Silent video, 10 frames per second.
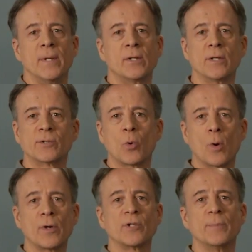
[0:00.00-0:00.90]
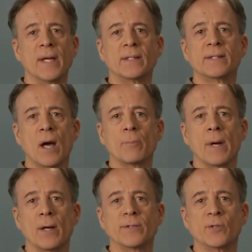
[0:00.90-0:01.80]
Because corners make sound
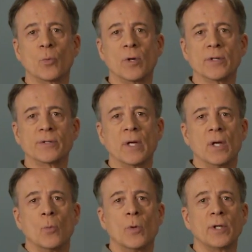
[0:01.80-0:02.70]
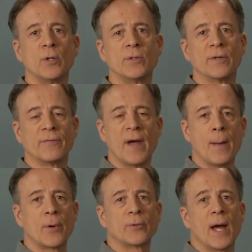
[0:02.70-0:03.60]
bounces worse, we'll use a
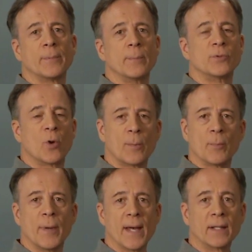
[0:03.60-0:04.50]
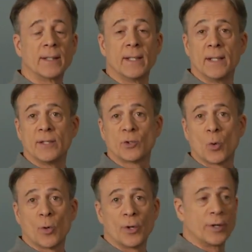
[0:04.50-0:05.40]
fabric-wrapped absorber panel in each
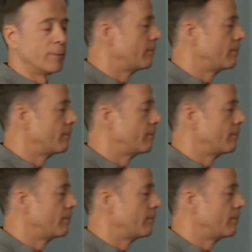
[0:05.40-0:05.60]
corner.